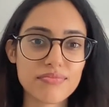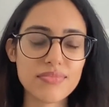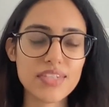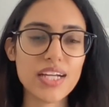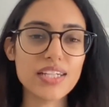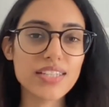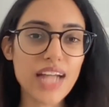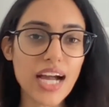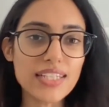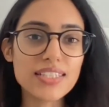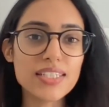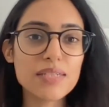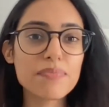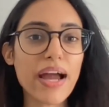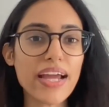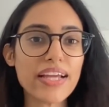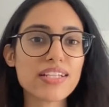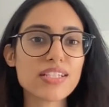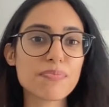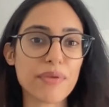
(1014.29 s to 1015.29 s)
Not to my
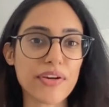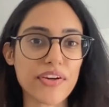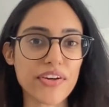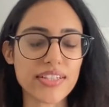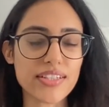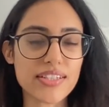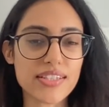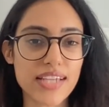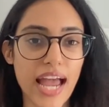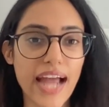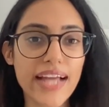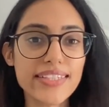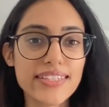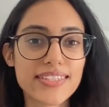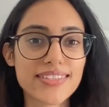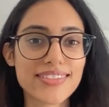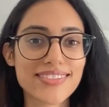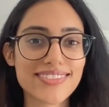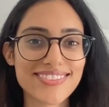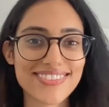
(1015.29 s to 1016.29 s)
experience yet.
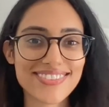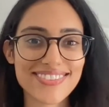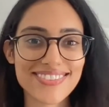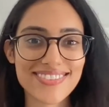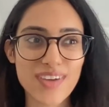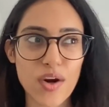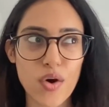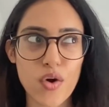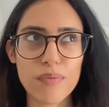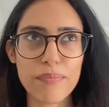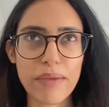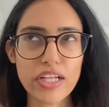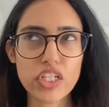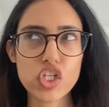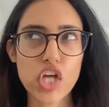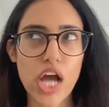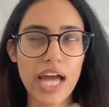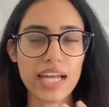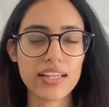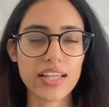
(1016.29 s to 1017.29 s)
Or my
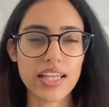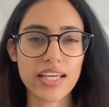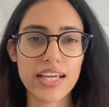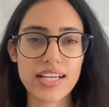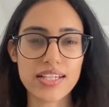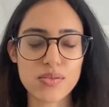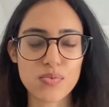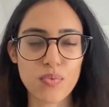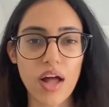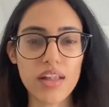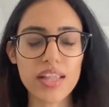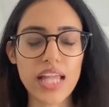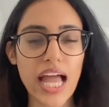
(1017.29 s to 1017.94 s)
channeling as well.